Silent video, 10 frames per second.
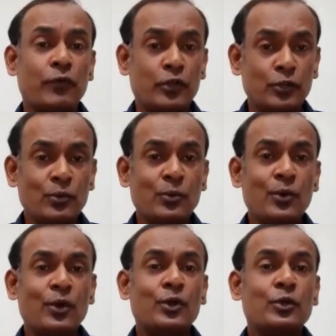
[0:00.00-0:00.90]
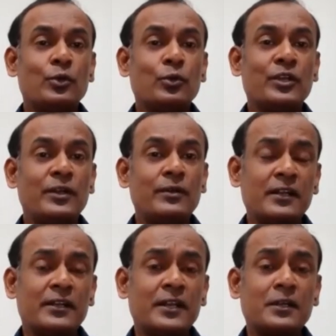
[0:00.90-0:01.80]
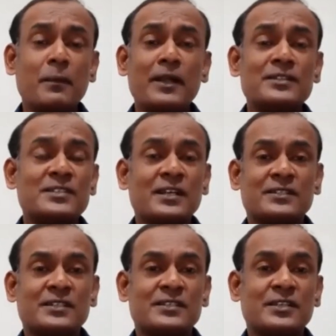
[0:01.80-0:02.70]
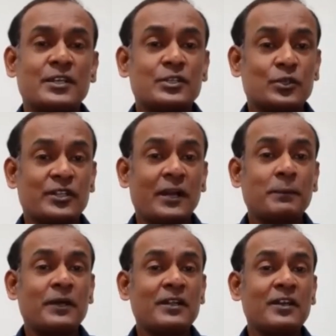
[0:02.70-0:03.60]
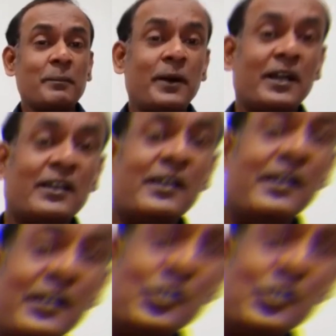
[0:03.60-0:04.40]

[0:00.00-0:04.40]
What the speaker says: you to determine success. So that particular part needs